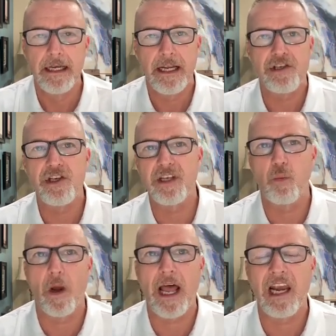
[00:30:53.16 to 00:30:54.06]
And she
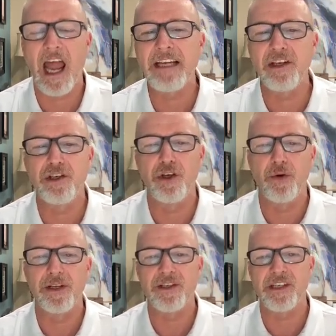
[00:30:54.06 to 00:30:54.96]
said, what I'd like to
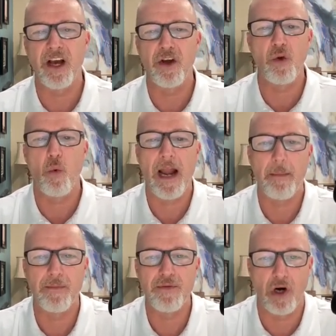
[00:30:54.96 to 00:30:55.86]
do is tell you what
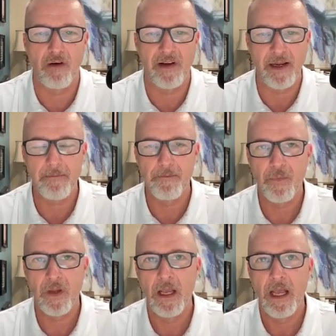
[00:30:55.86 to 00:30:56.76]
I'm observing.
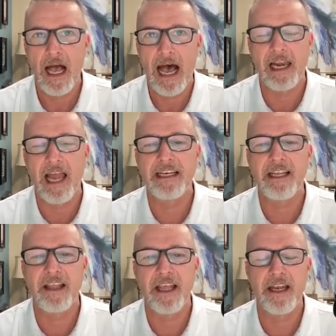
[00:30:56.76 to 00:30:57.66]
I'd like
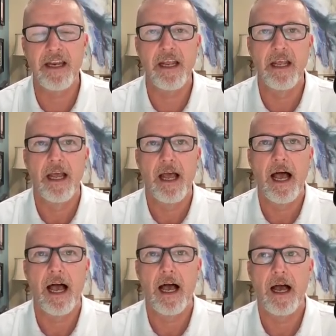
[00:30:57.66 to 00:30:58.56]
to then
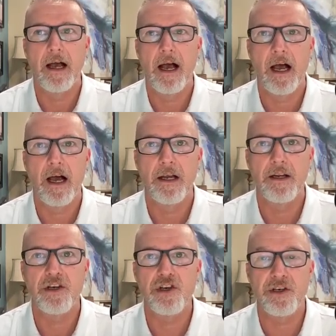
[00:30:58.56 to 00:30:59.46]
uh, uh,
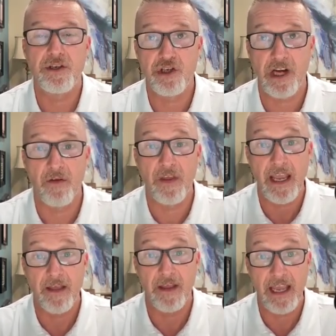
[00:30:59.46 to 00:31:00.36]
sh- share
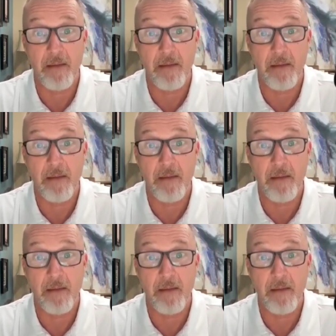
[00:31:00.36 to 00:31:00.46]
the the